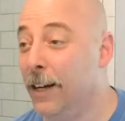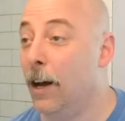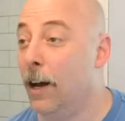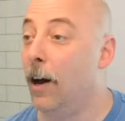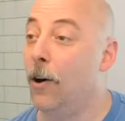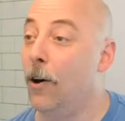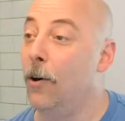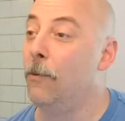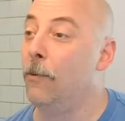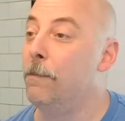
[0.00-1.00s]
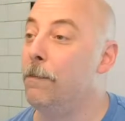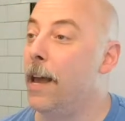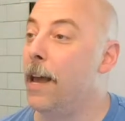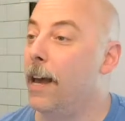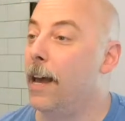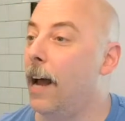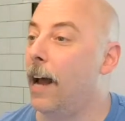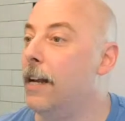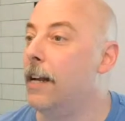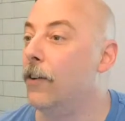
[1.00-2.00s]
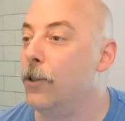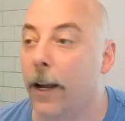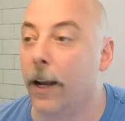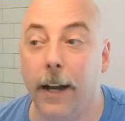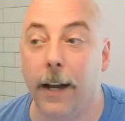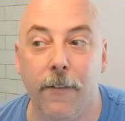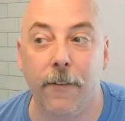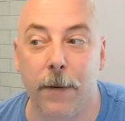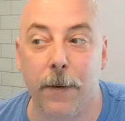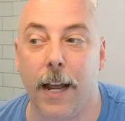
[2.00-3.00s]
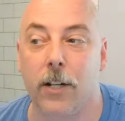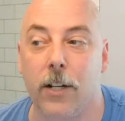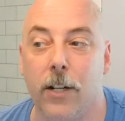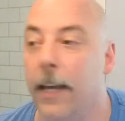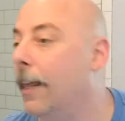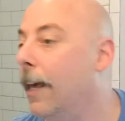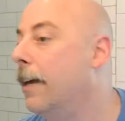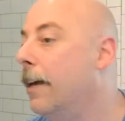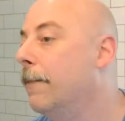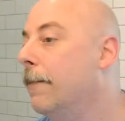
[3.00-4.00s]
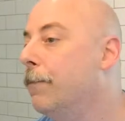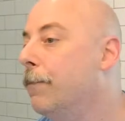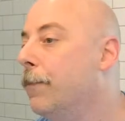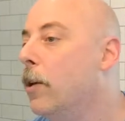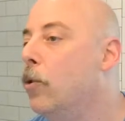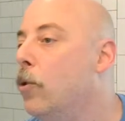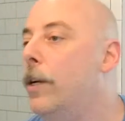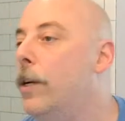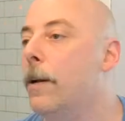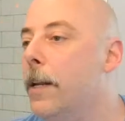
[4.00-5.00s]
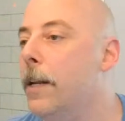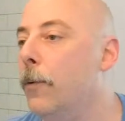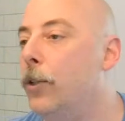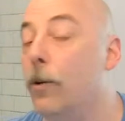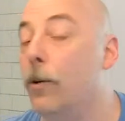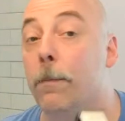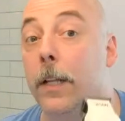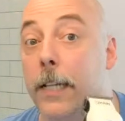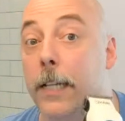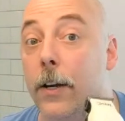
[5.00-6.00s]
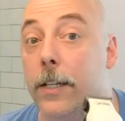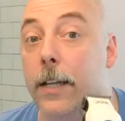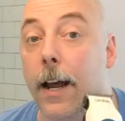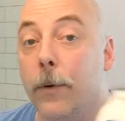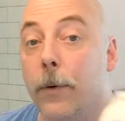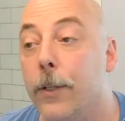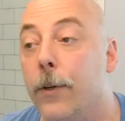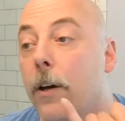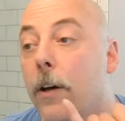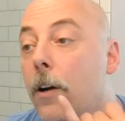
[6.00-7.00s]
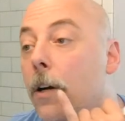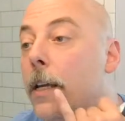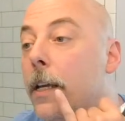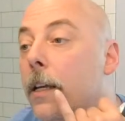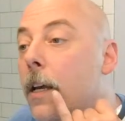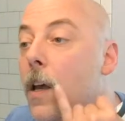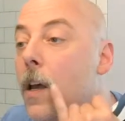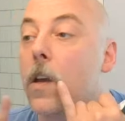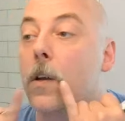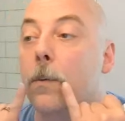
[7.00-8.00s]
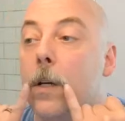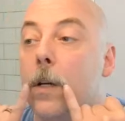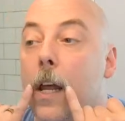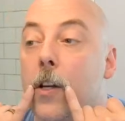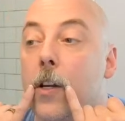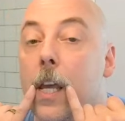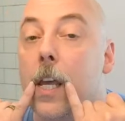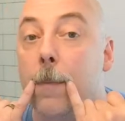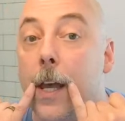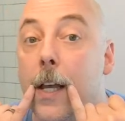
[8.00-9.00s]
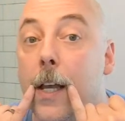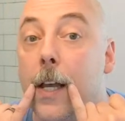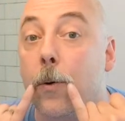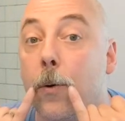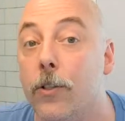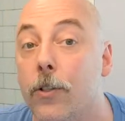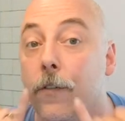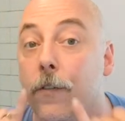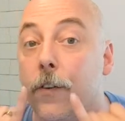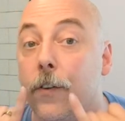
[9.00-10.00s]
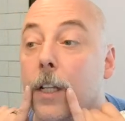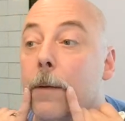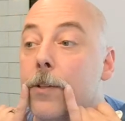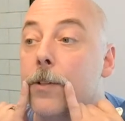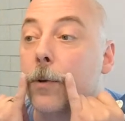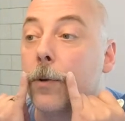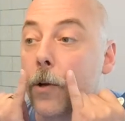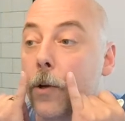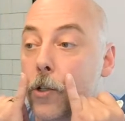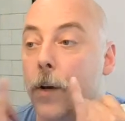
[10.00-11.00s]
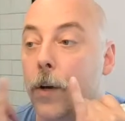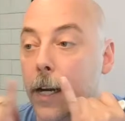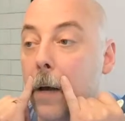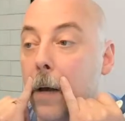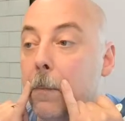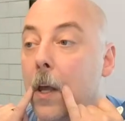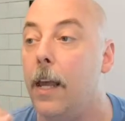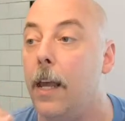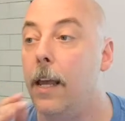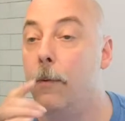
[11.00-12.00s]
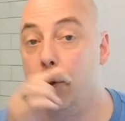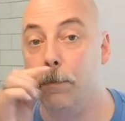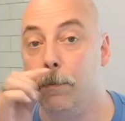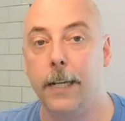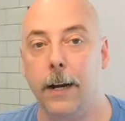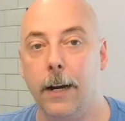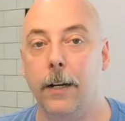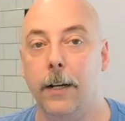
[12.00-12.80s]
Oh man, I never knew I could have a mustache like that. Ooh, here in a minute we'll do it military style. When you're in the army, your mustache can't pass the corners of your lips. So we'll go straight up and we'll do military